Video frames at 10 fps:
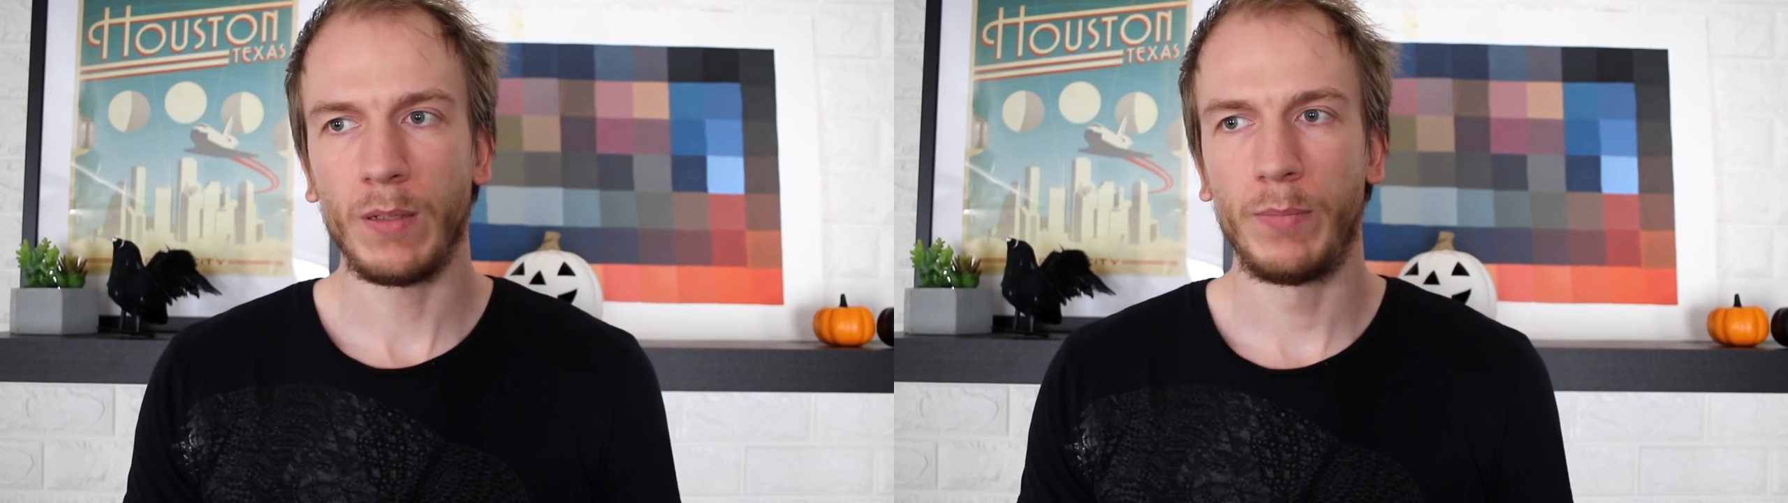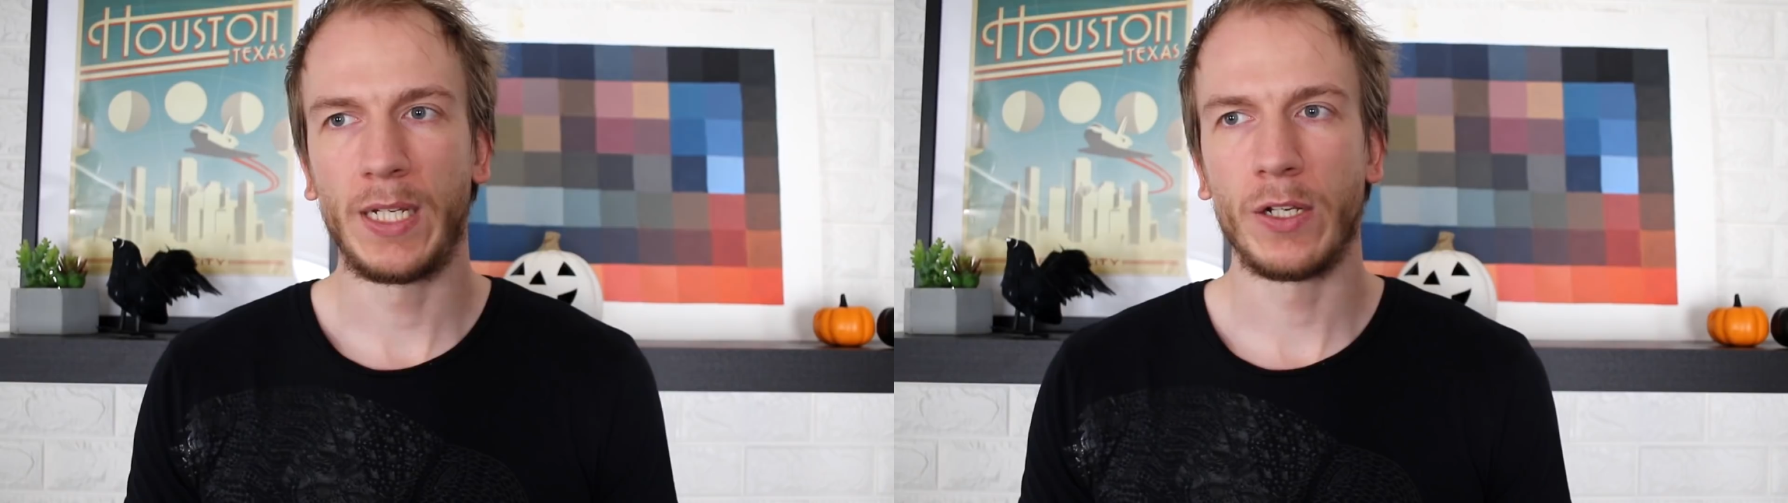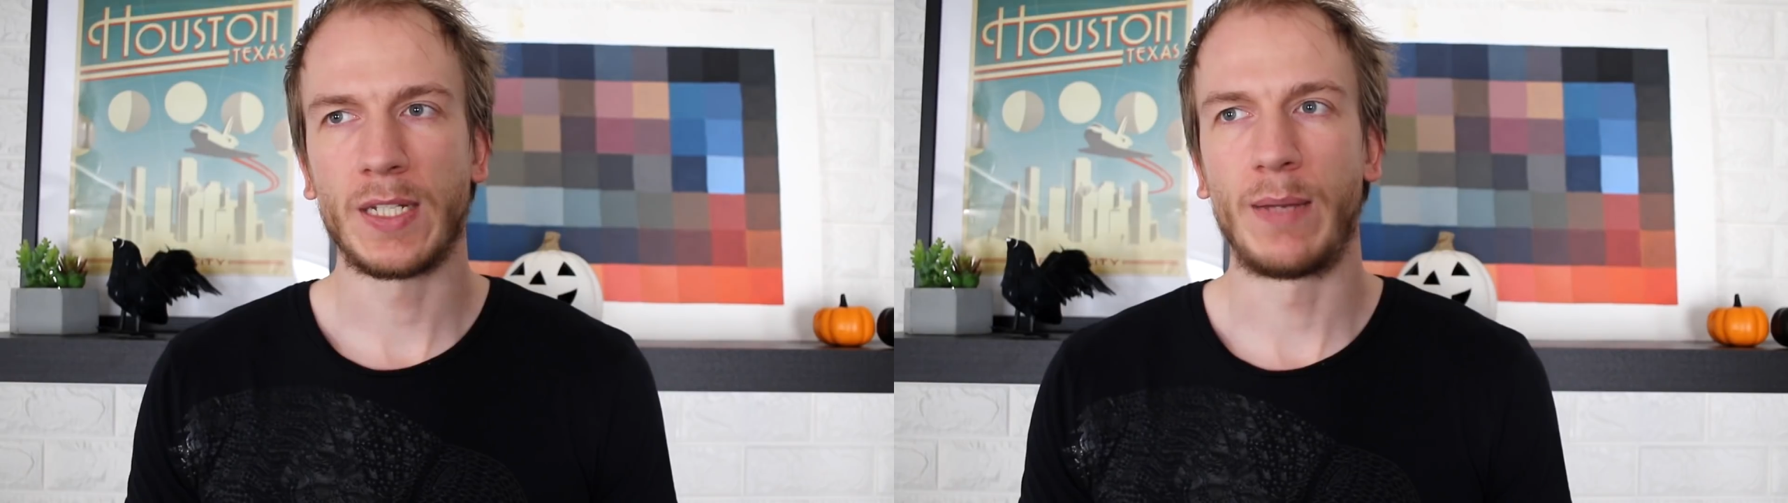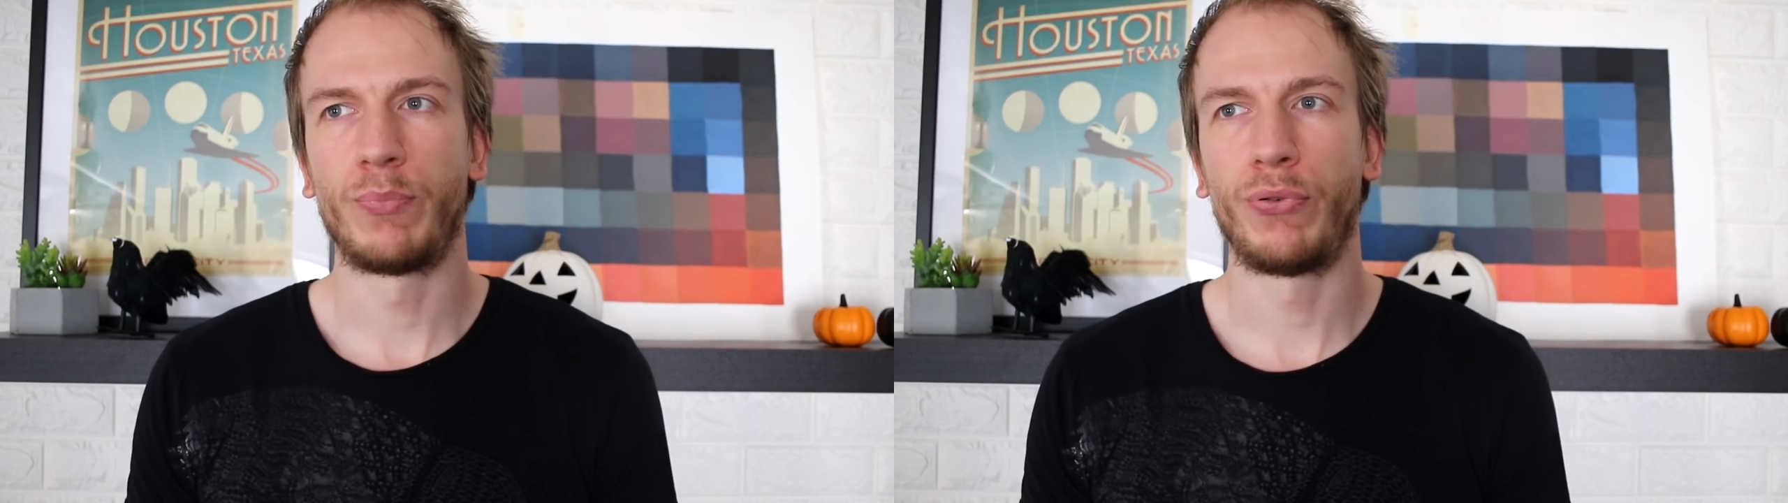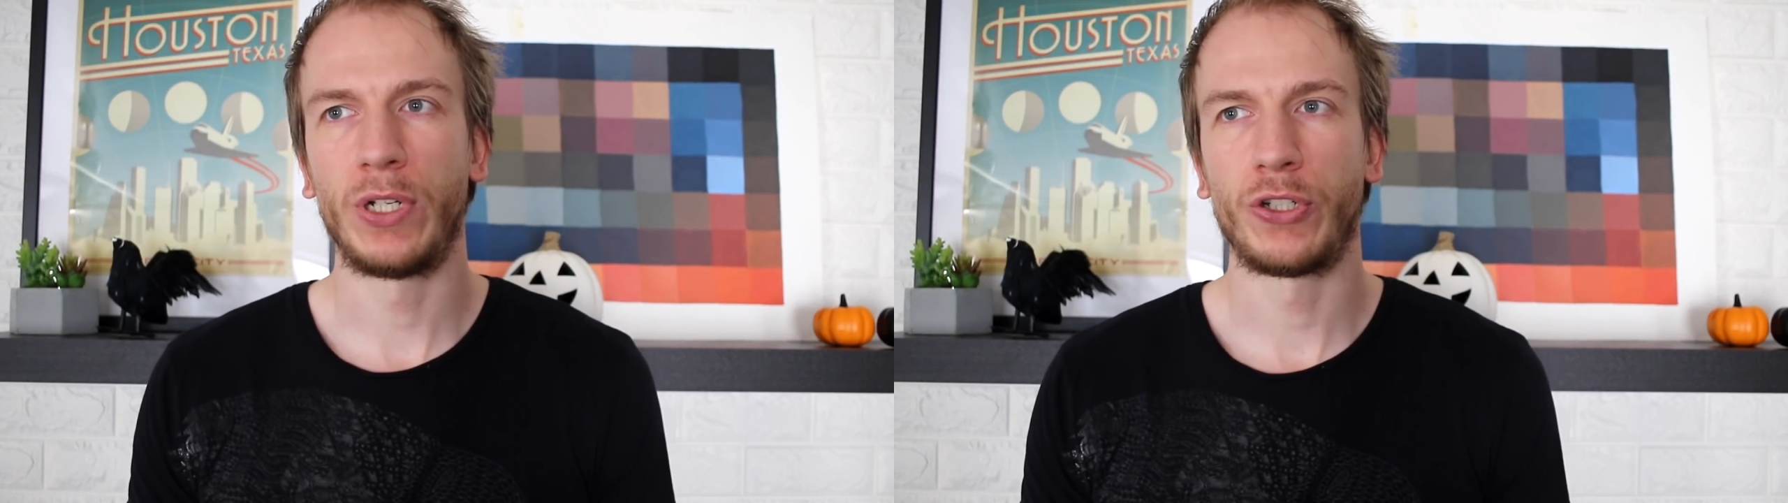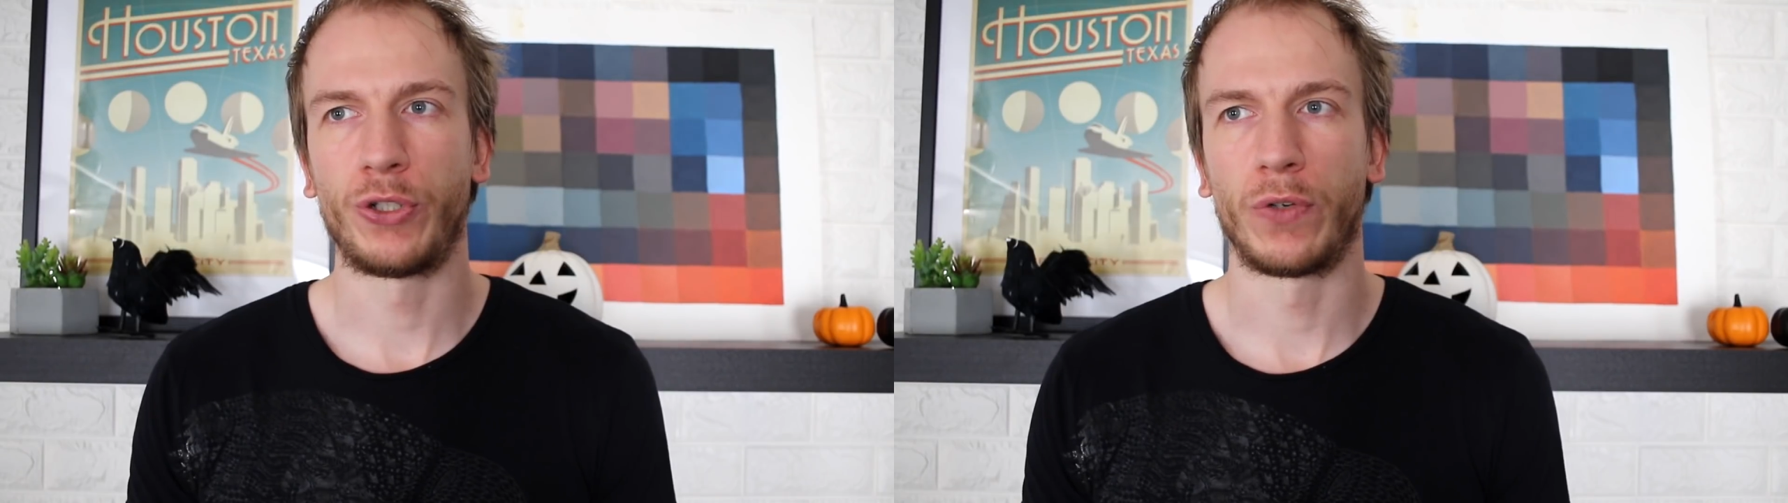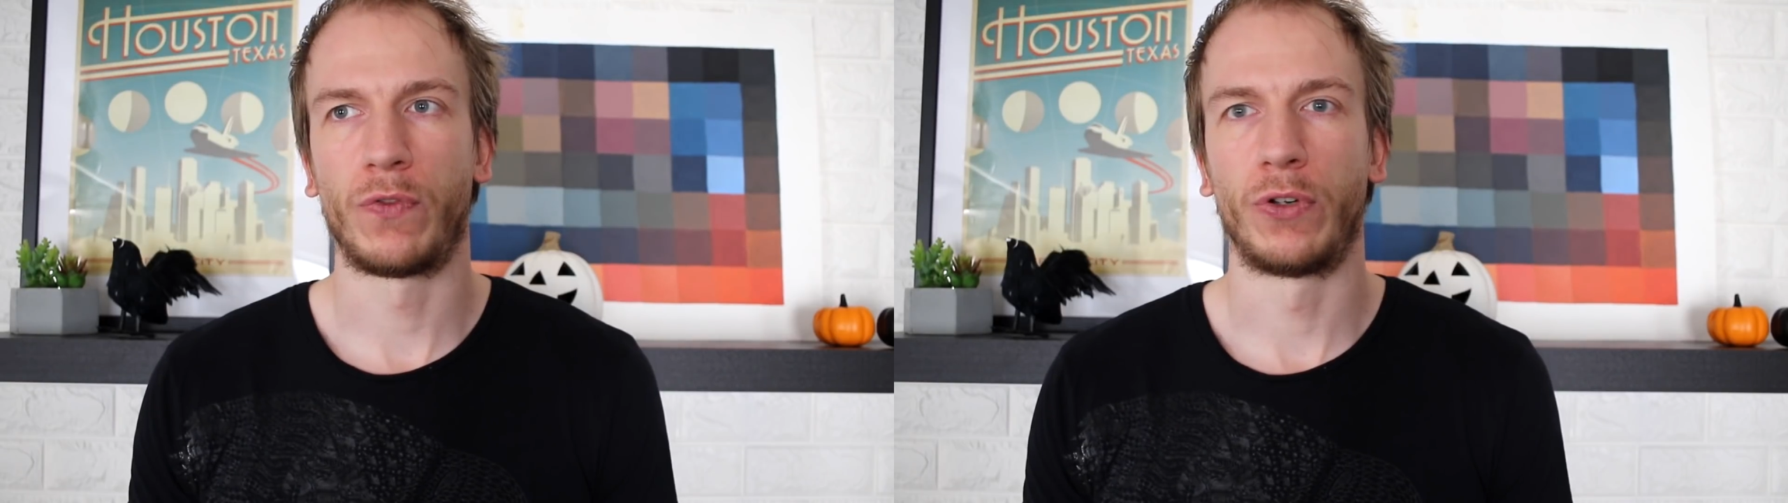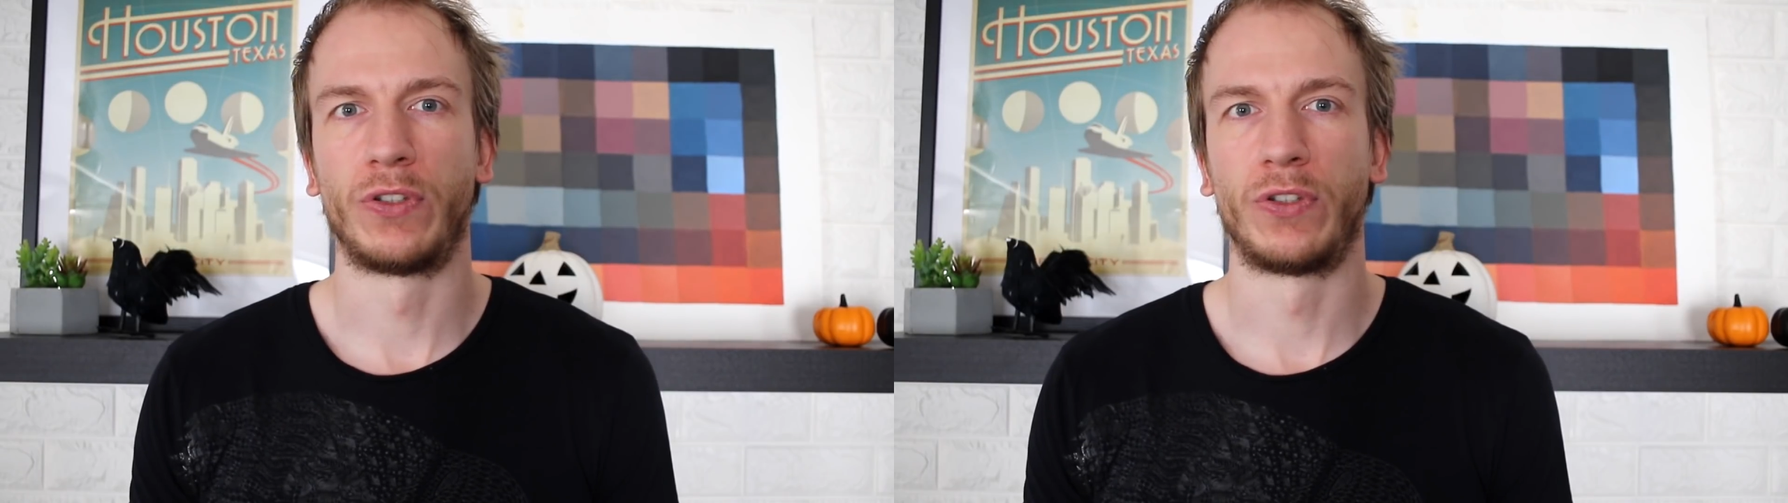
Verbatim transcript: because I'm pretty sure for